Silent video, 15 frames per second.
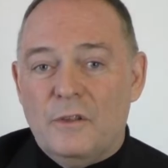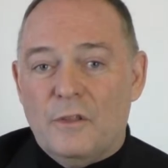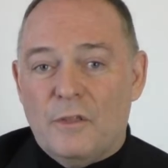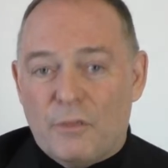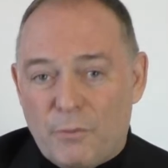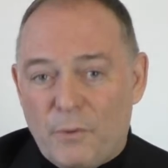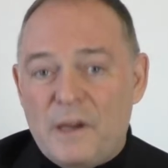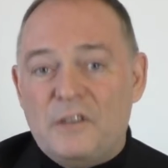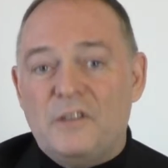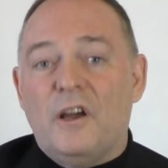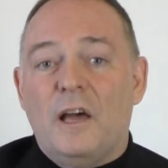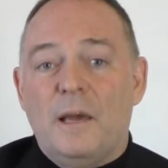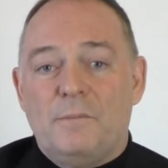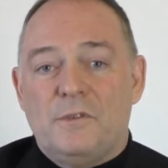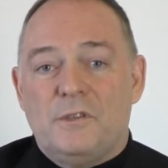three
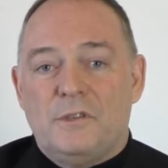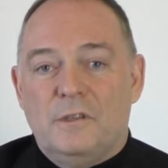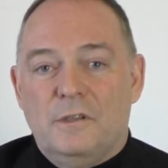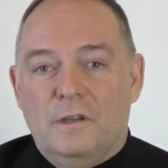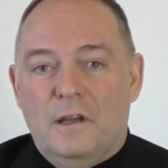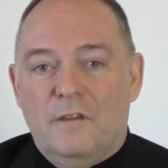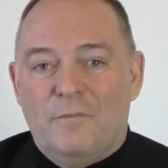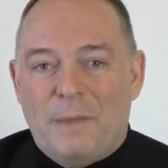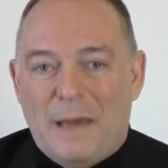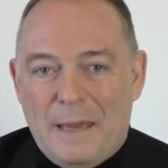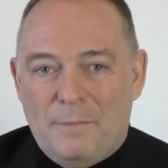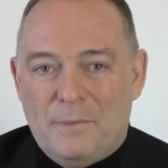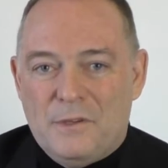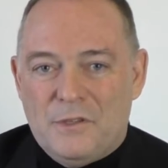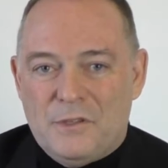types of
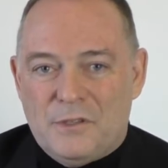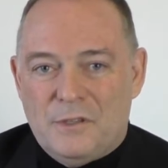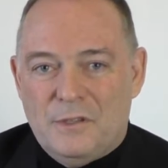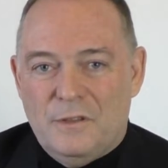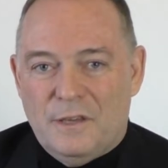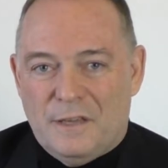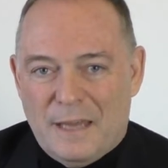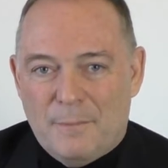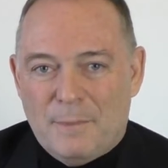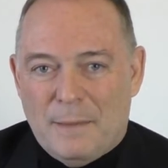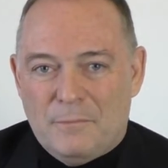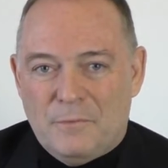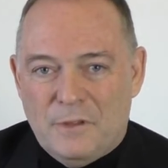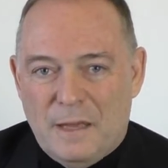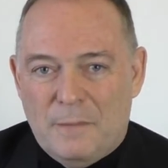papers that come
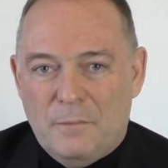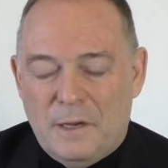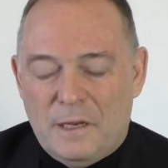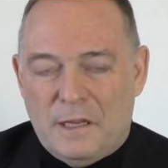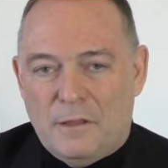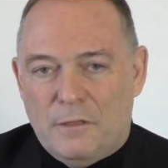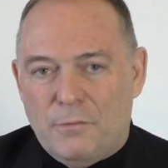up to that meeting,